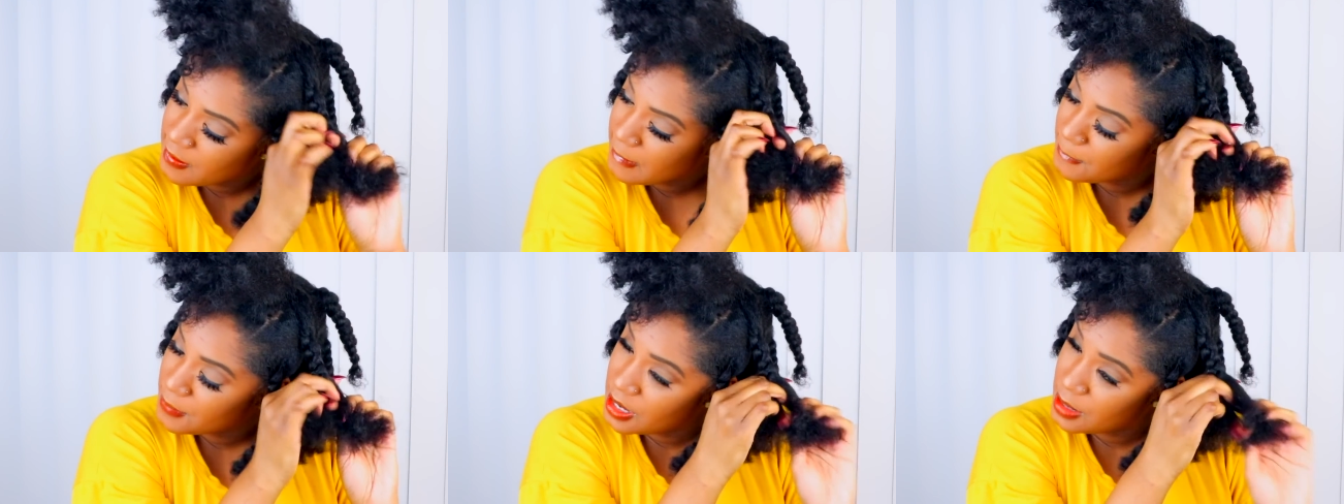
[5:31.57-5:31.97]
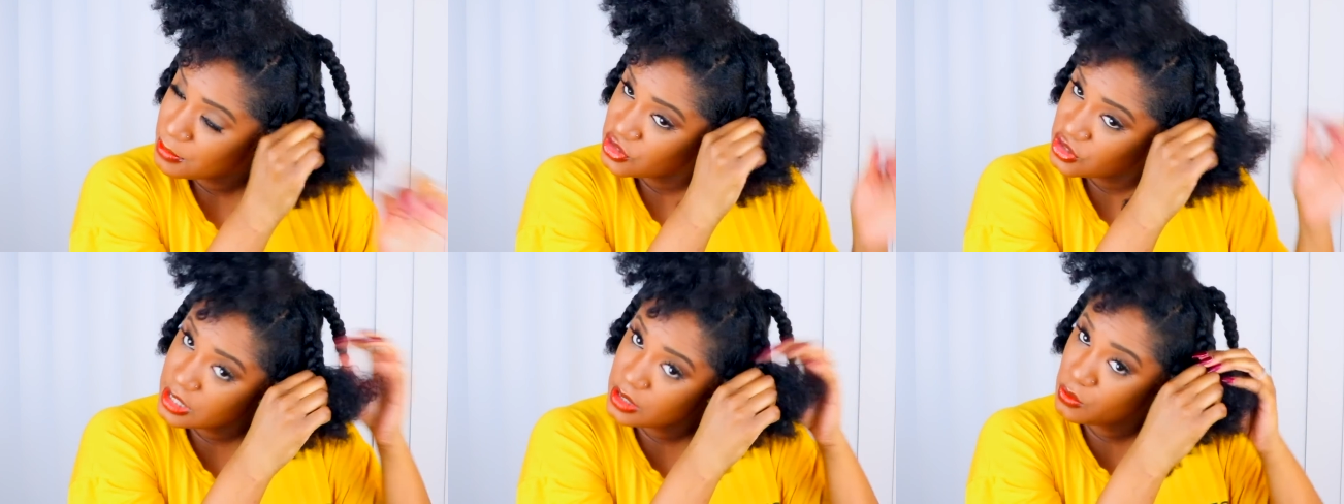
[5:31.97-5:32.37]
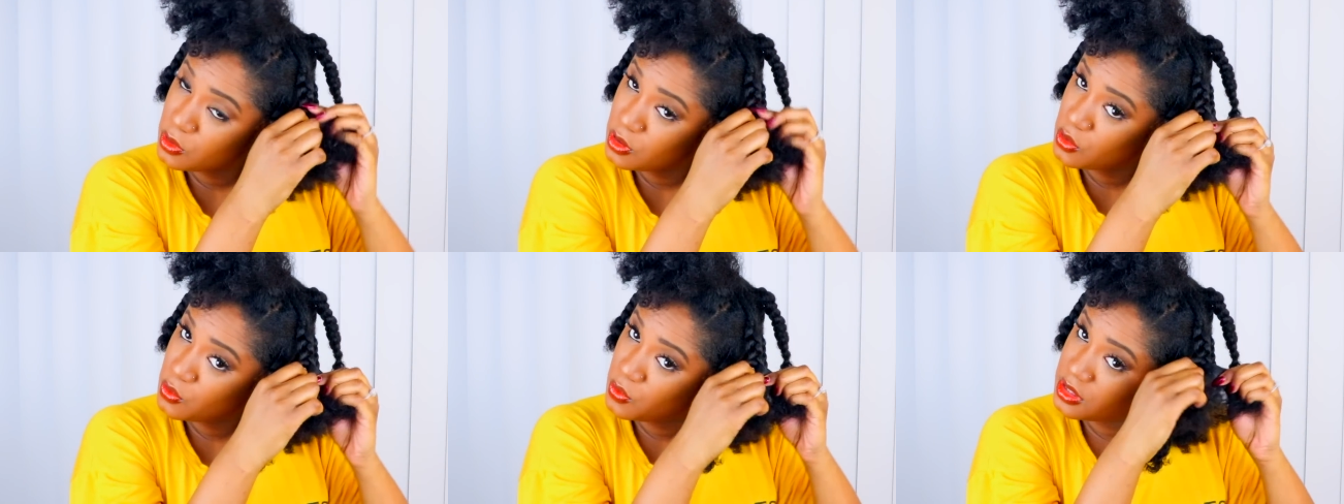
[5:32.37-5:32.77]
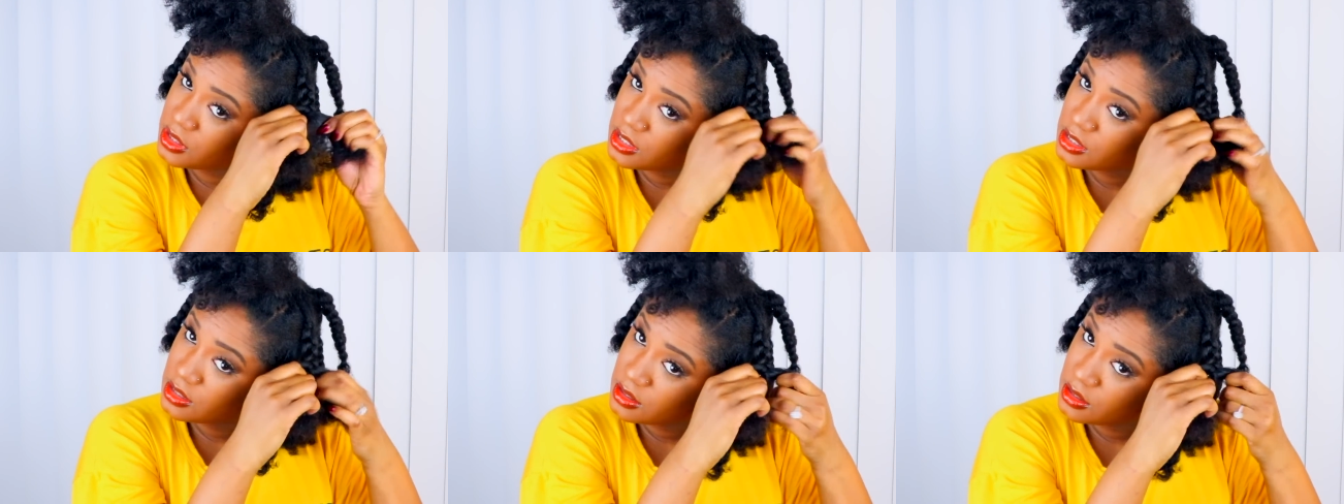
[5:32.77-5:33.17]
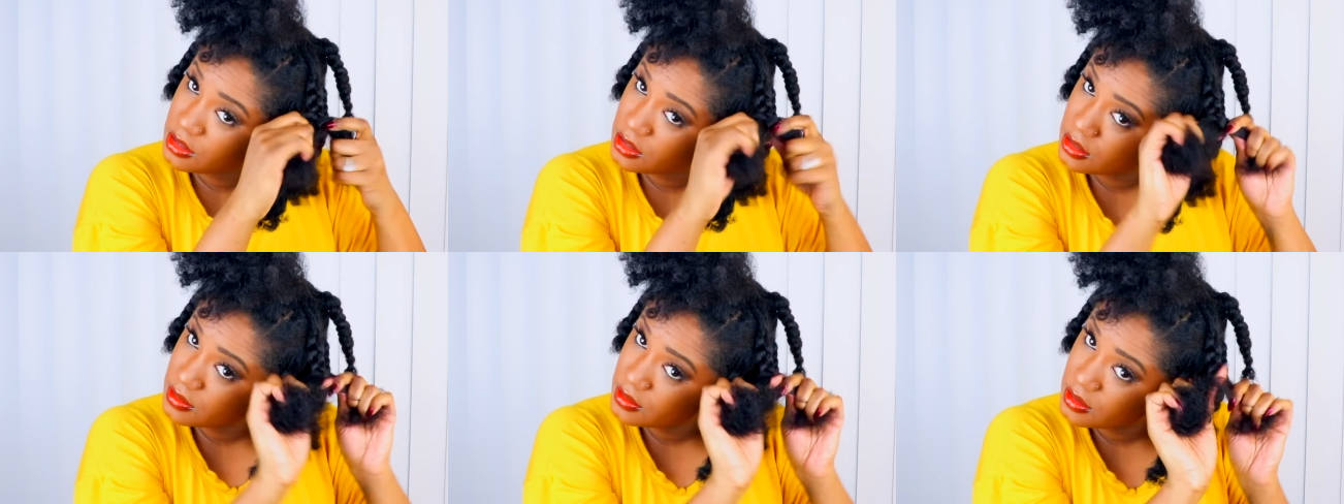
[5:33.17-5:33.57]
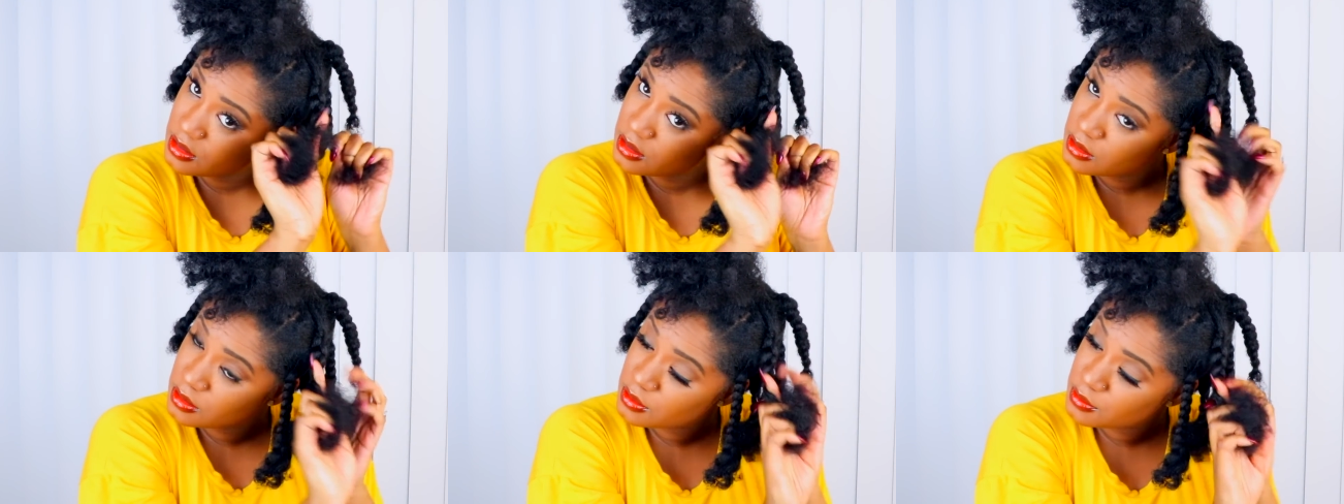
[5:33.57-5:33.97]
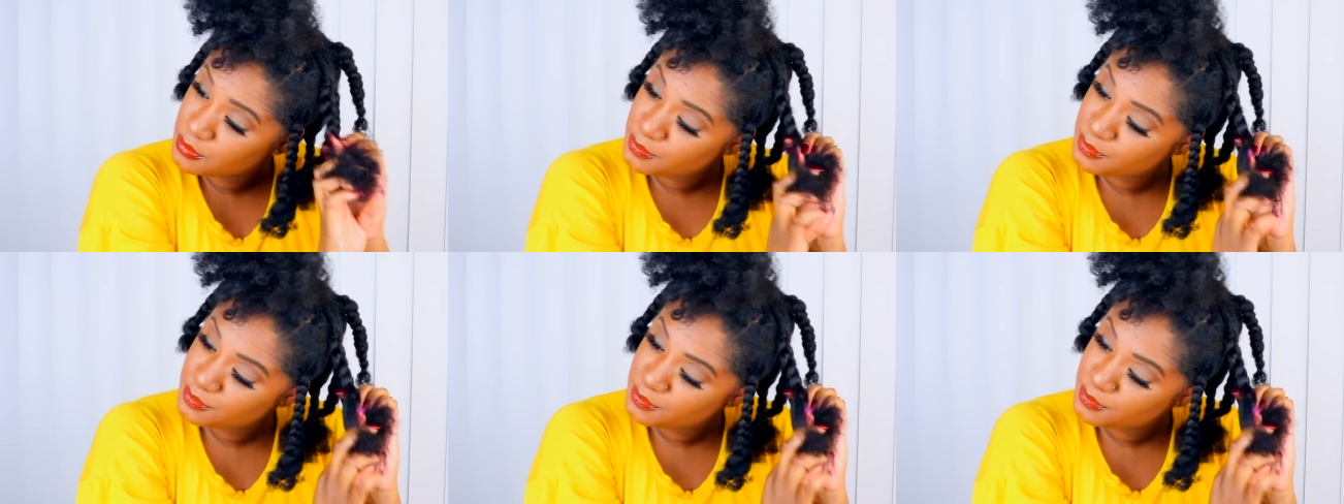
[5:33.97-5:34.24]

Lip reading: But I'm gonna try to work with it. I'm